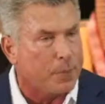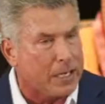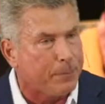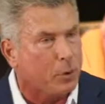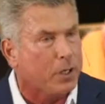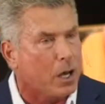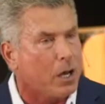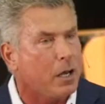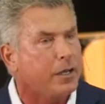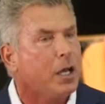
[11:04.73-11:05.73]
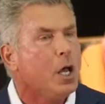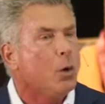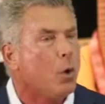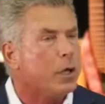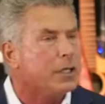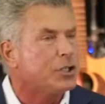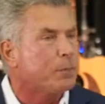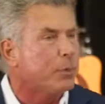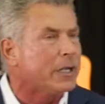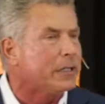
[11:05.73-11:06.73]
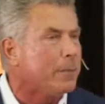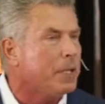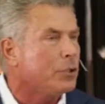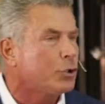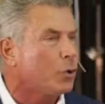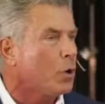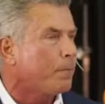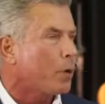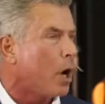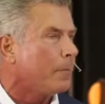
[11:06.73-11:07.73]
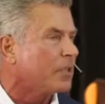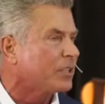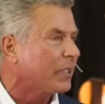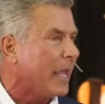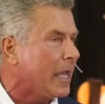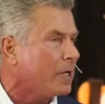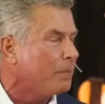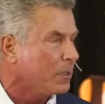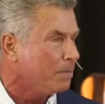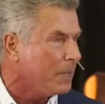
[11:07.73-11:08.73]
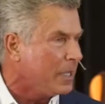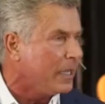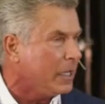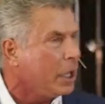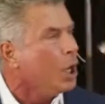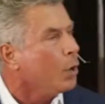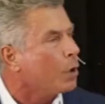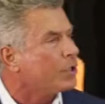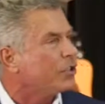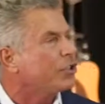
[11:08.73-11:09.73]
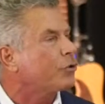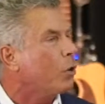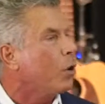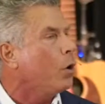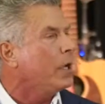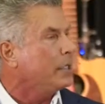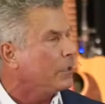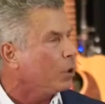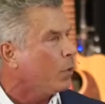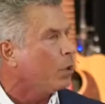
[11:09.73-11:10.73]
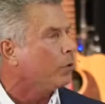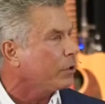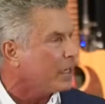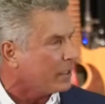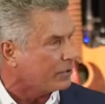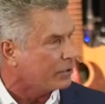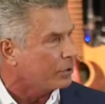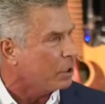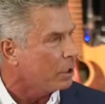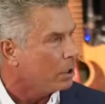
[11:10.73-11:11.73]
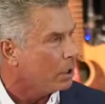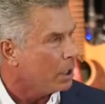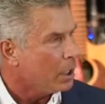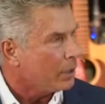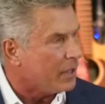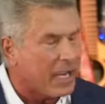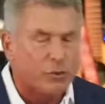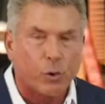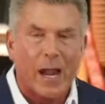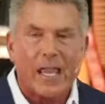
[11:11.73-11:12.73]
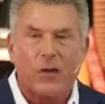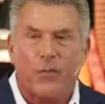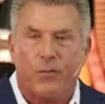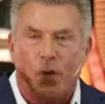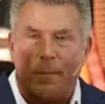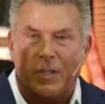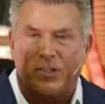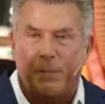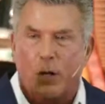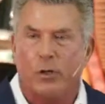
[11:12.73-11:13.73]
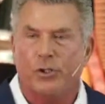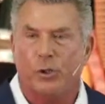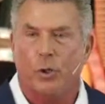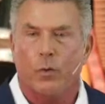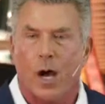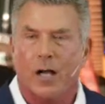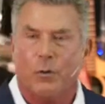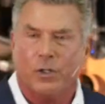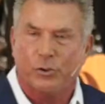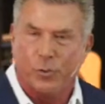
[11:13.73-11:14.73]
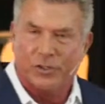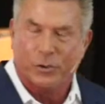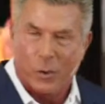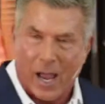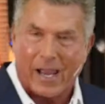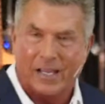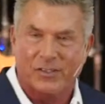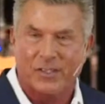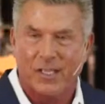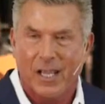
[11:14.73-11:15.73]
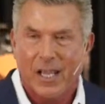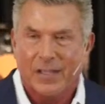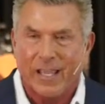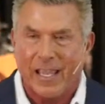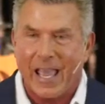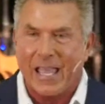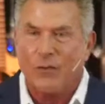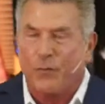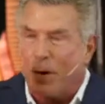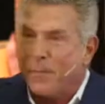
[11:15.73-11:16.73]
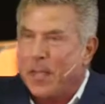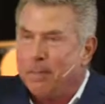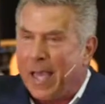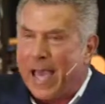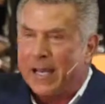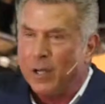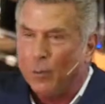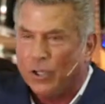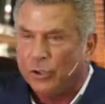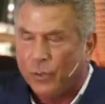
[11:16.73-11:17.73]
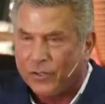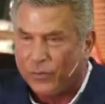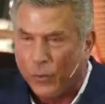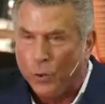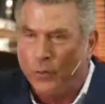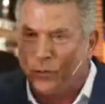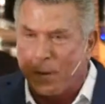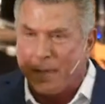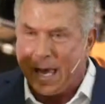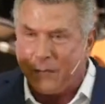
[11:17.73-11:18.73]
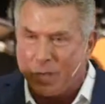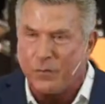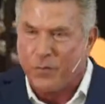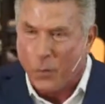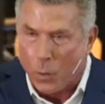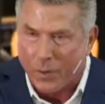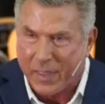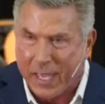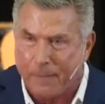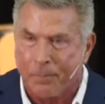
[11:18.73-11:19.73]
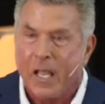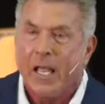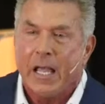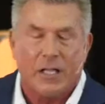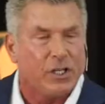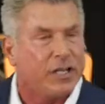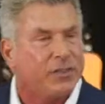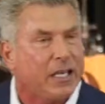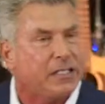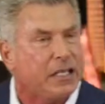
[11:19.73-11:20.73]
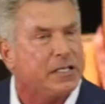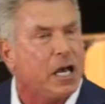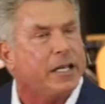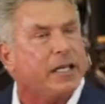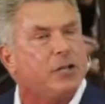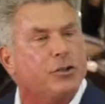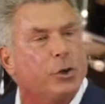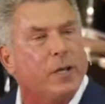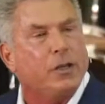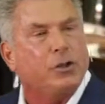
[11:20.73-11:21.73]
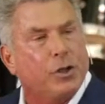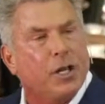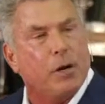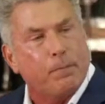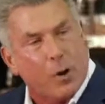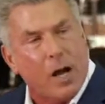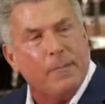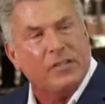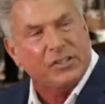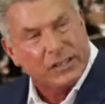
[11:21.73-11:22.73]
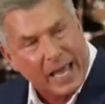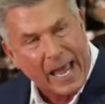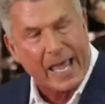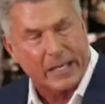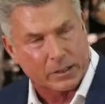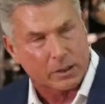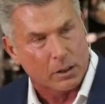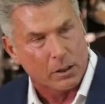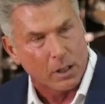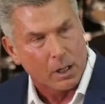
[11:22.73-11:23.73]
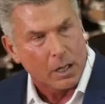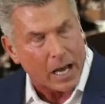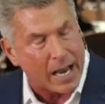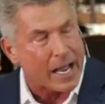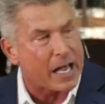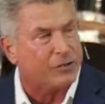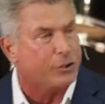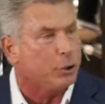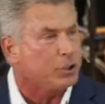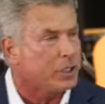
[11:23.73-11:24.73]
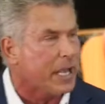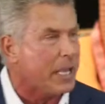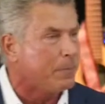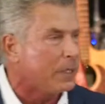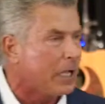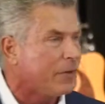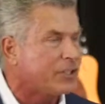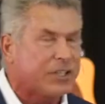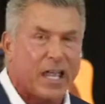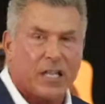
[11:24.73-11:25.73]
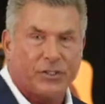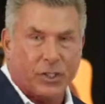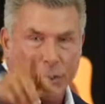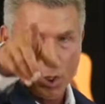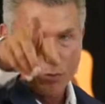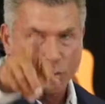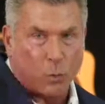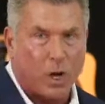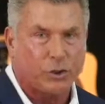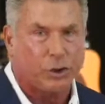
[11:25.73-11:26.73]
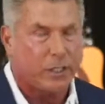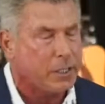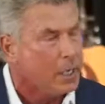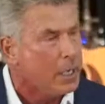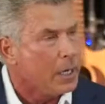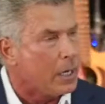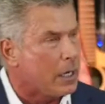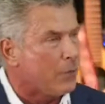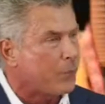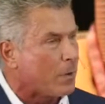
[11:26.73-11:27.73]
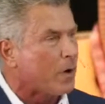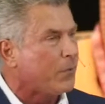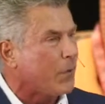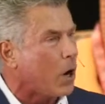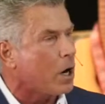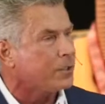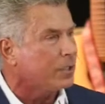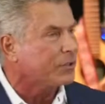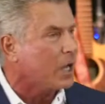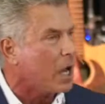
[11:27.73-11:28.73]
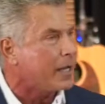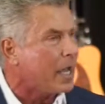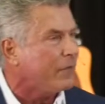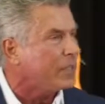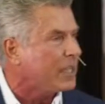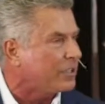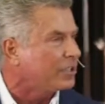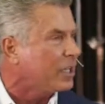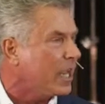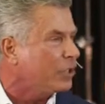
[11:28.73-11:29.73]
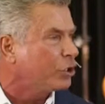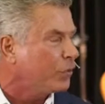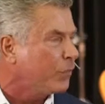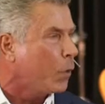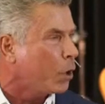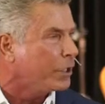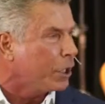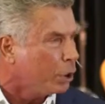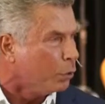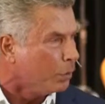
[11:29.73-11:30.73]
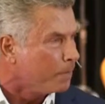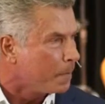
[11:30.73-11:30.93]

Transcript: people, God wanting to bring them into a promised land, but many were destroyed in the wilderness. They drank from the spiritual rock, which was Christ. They ate from the manna, which was food from heaven for them. And yet they did not enter into their promised land. I ask you today, beloved saints and those watching uh, from afar, does God have a destination for you?